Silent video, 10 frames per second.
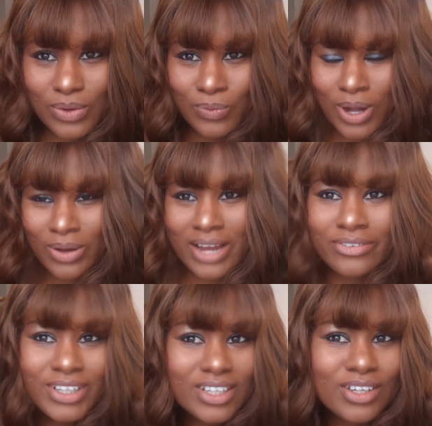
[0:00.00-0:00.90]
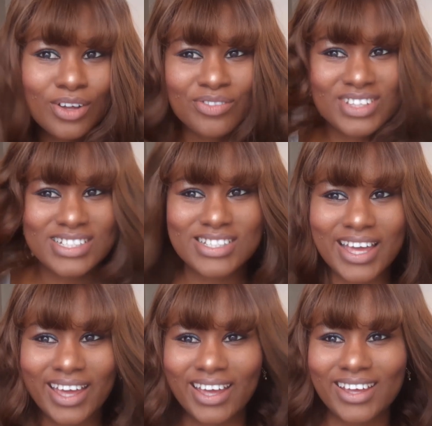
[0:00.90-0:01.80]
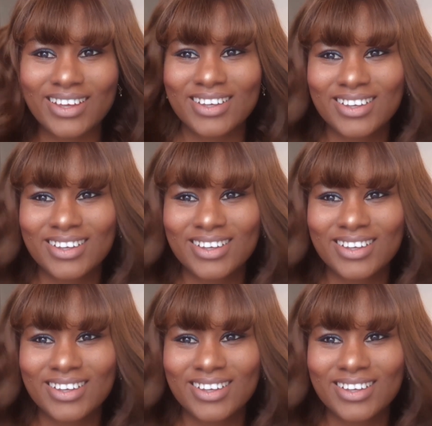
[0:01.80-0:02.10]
Wow, I really love this hair.